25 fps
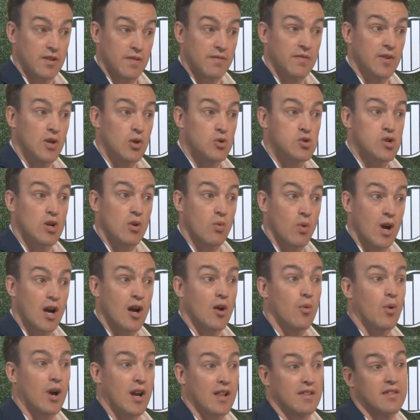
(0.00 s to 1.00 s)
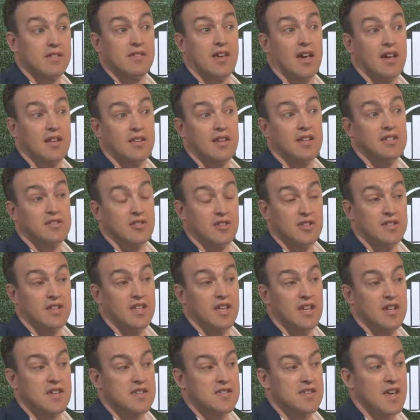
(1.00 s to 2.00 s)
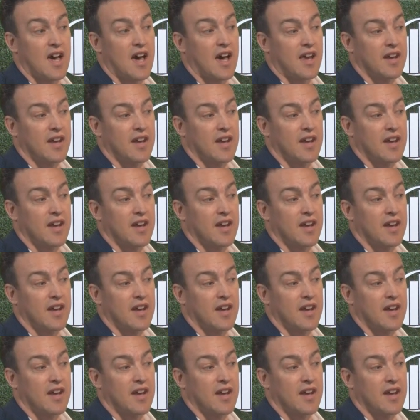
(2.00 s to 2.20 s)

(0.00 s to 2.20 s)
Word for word: of the future where I wanted to take these ideas.